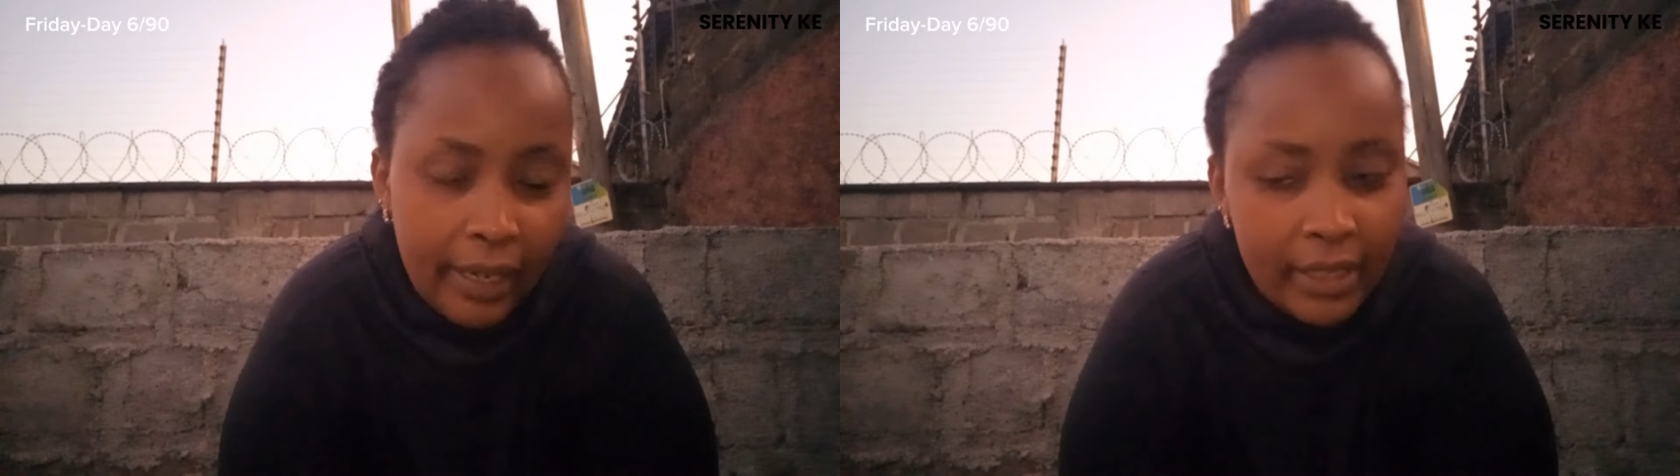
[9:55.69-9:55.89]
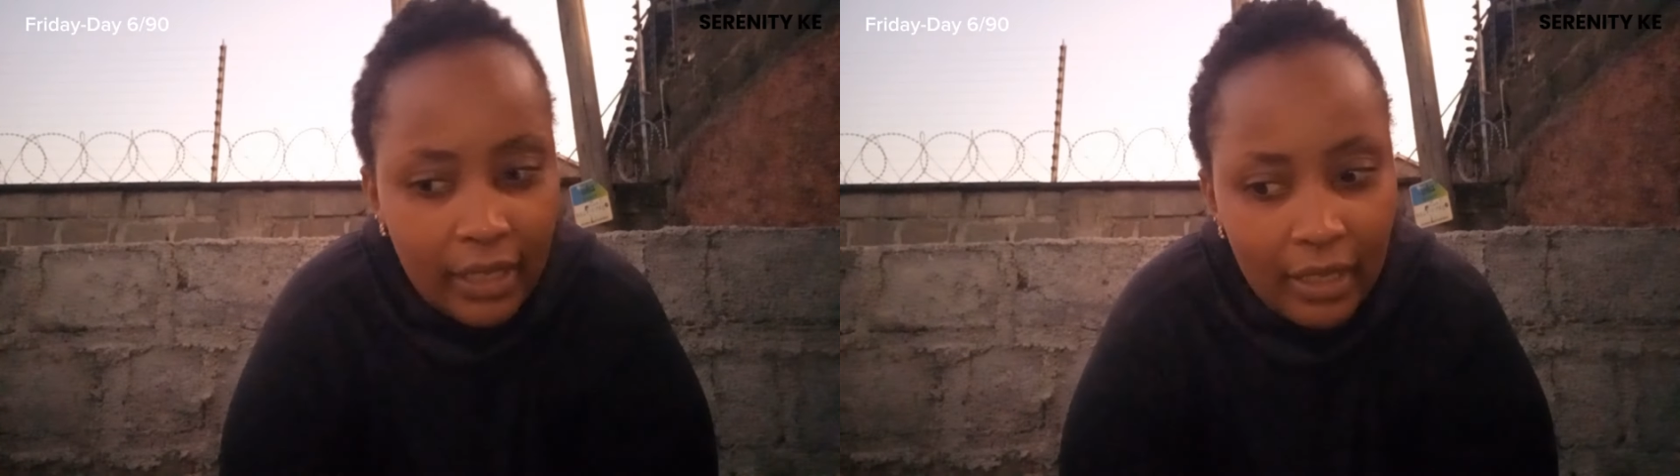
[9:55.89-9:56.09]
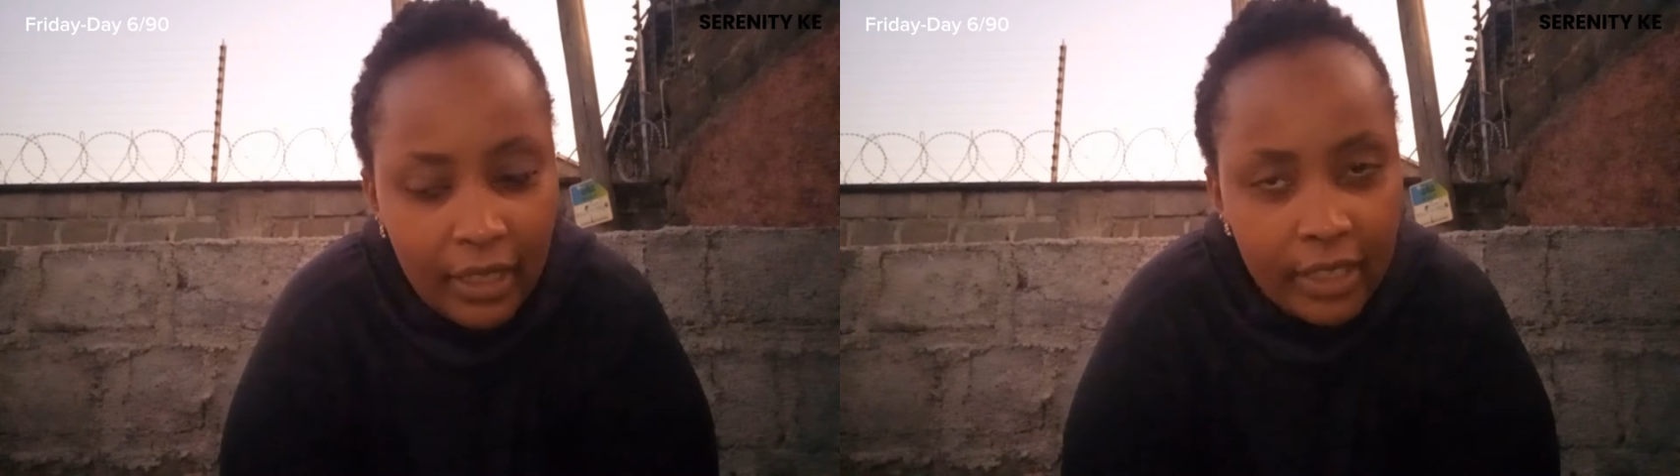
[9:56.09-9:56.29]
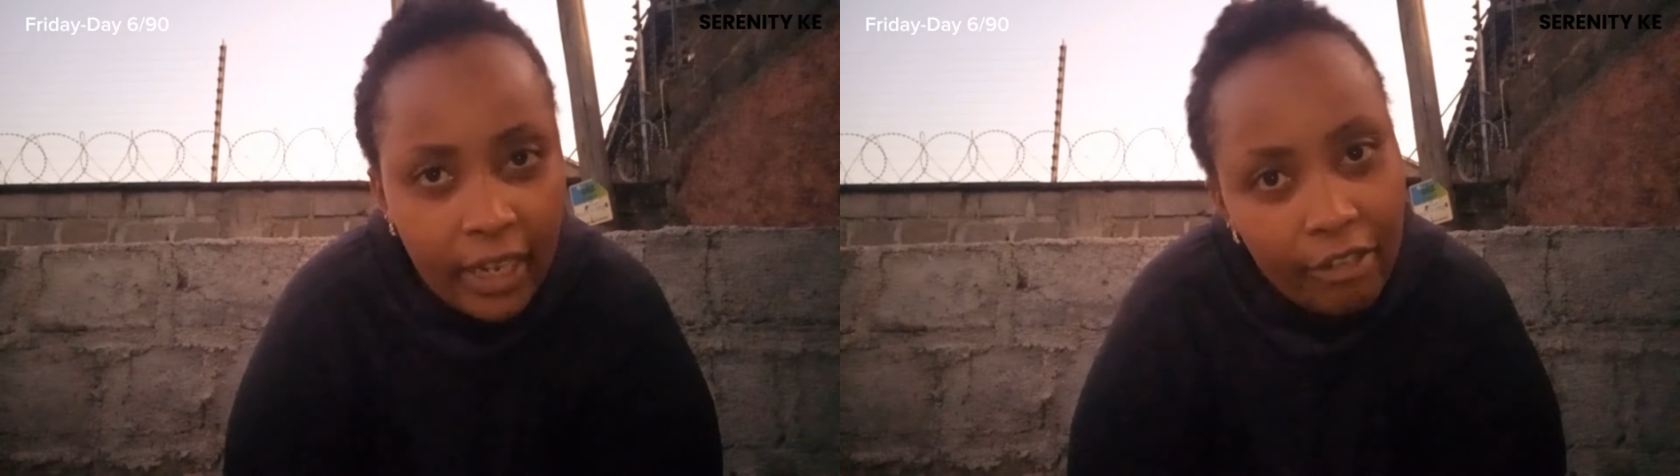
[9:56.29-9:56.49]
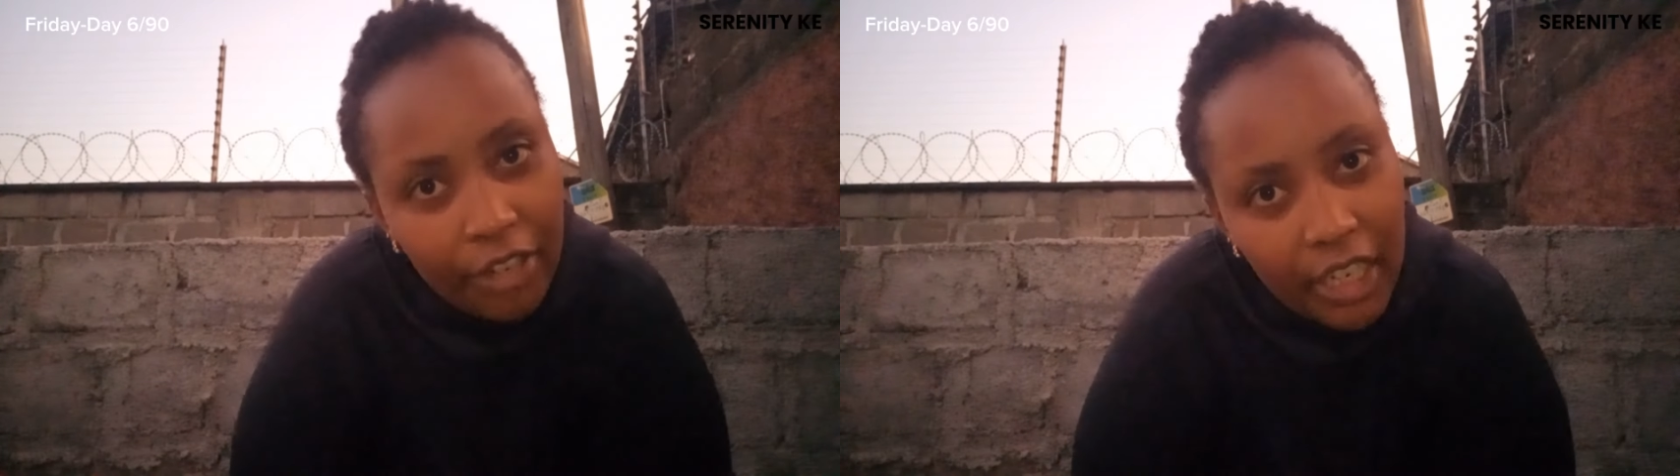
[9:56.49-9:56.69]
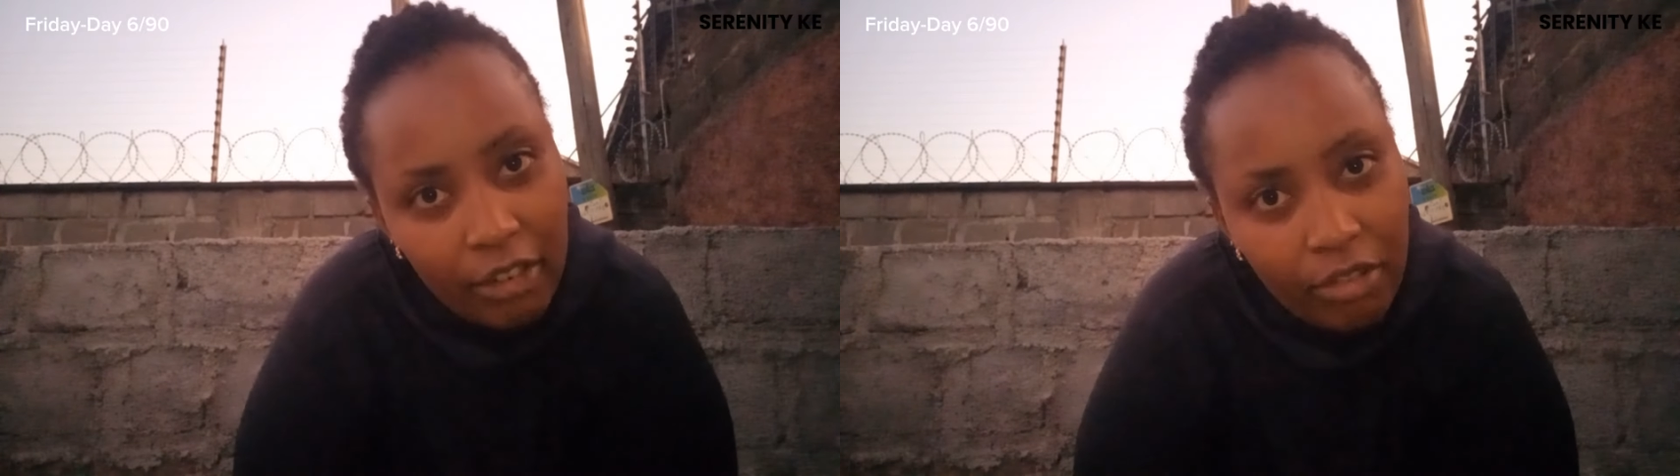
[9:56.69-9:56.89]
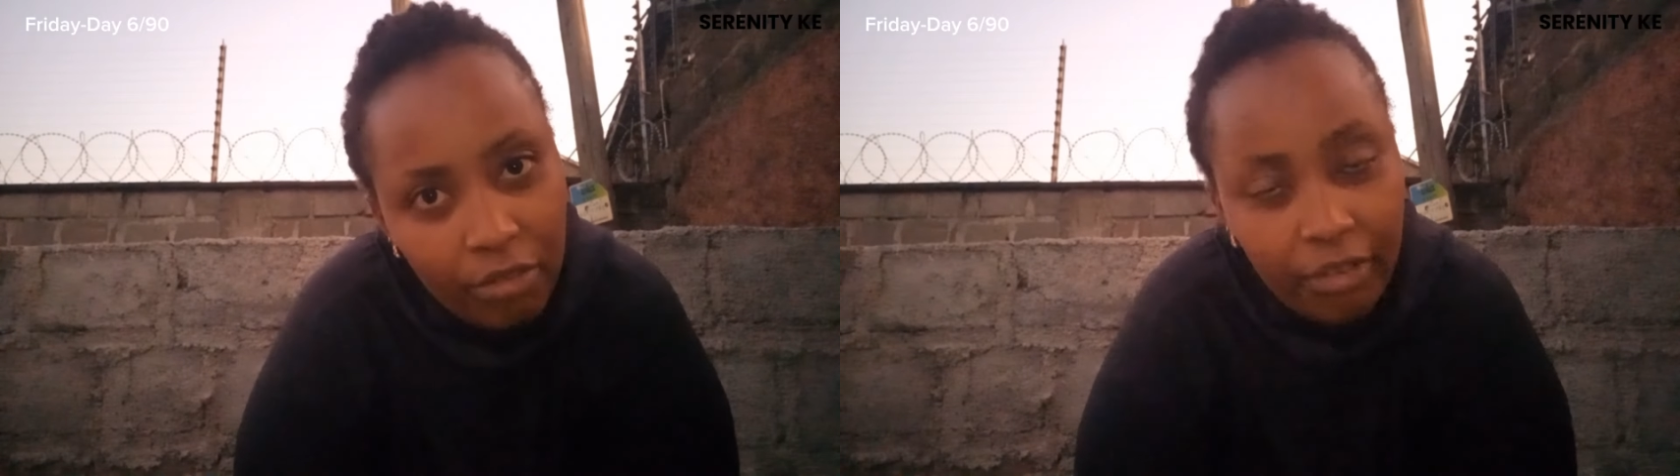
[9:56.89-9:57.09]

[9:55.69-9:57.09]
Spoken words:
I said that every day from